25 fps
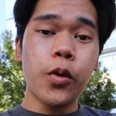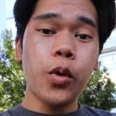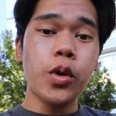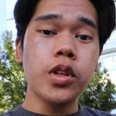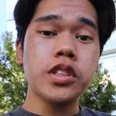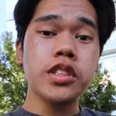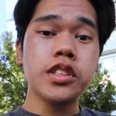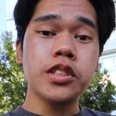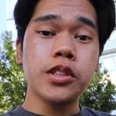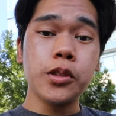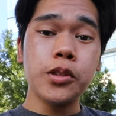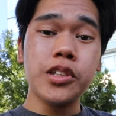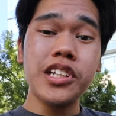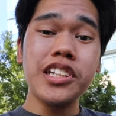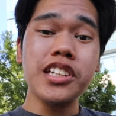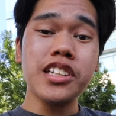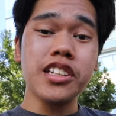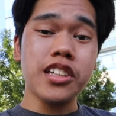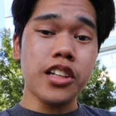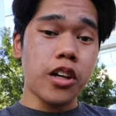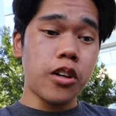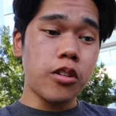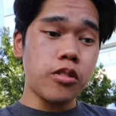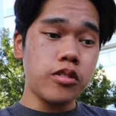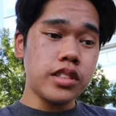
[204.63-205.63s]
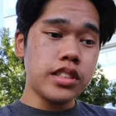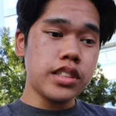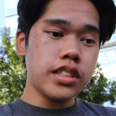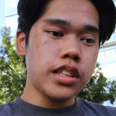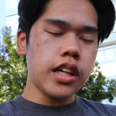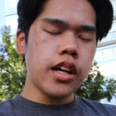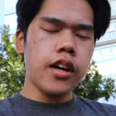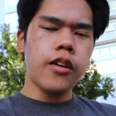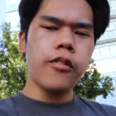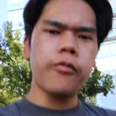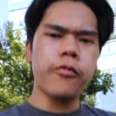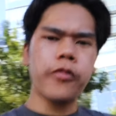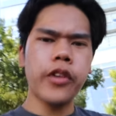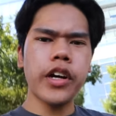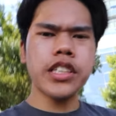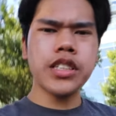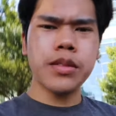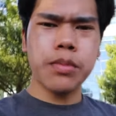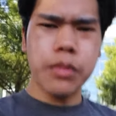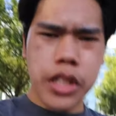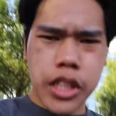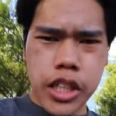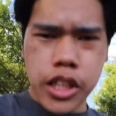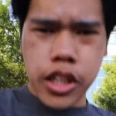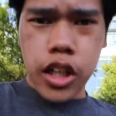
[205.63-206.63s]
for student loans
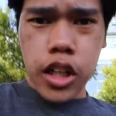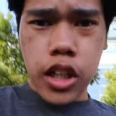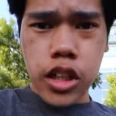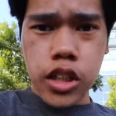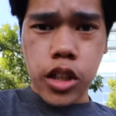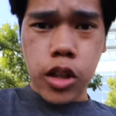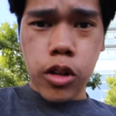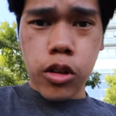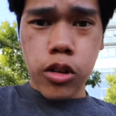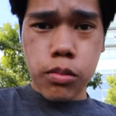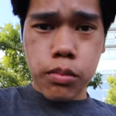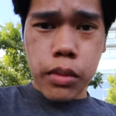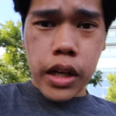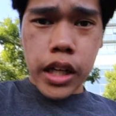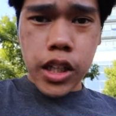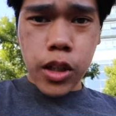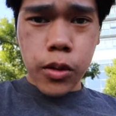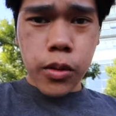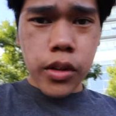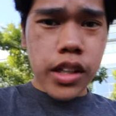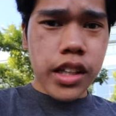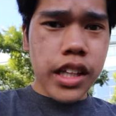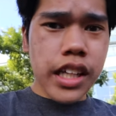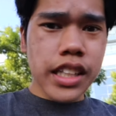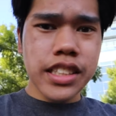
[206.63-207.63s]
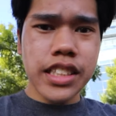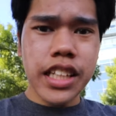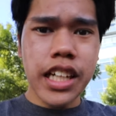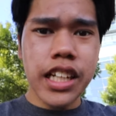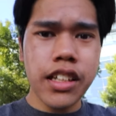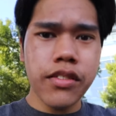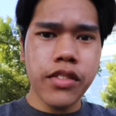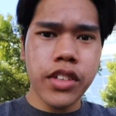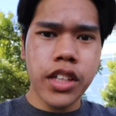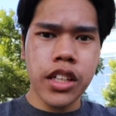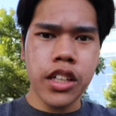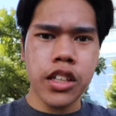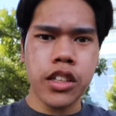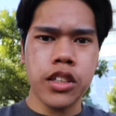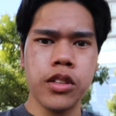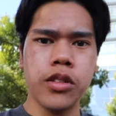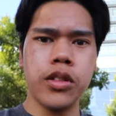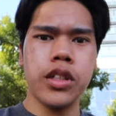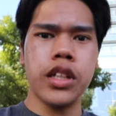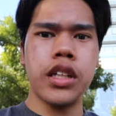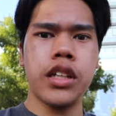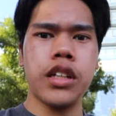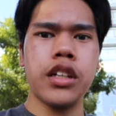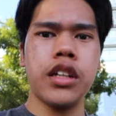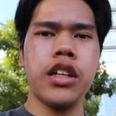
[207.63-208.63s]
freshman year alone, by the way, that's not even
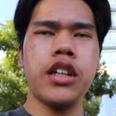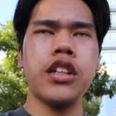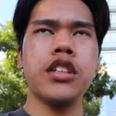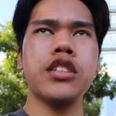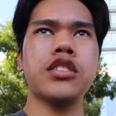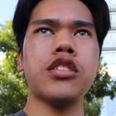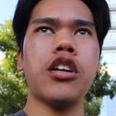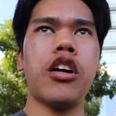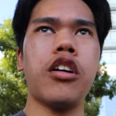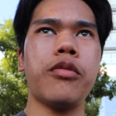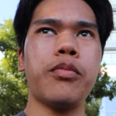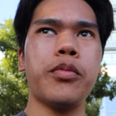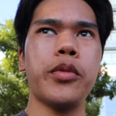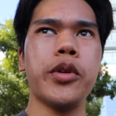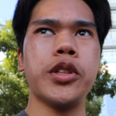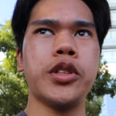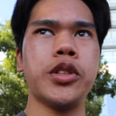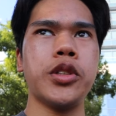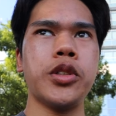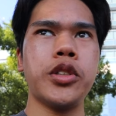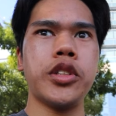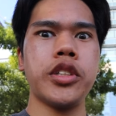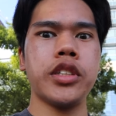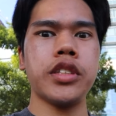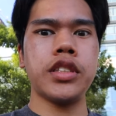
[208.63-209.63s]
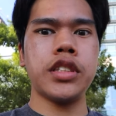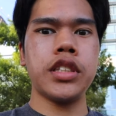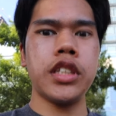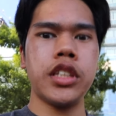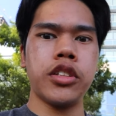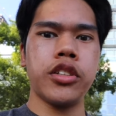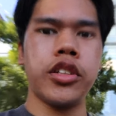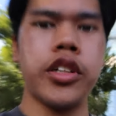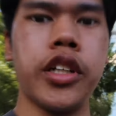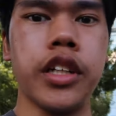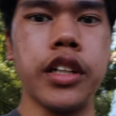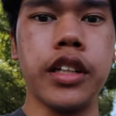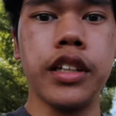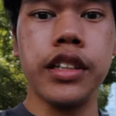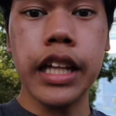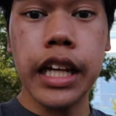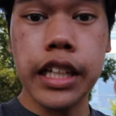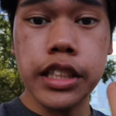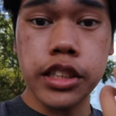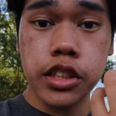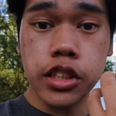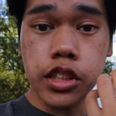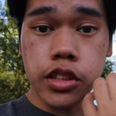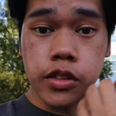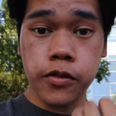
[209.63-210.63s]
including sophomore, junior, and senior year.
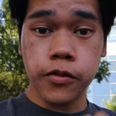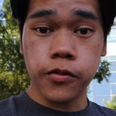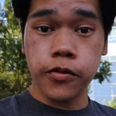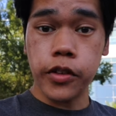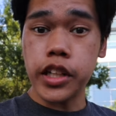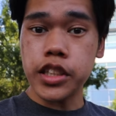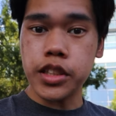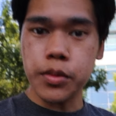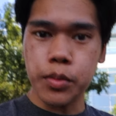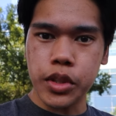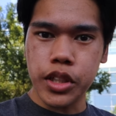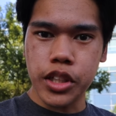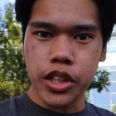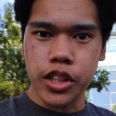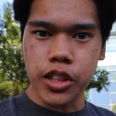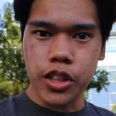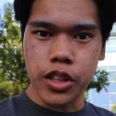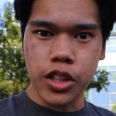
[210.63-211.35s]
That's just freshman year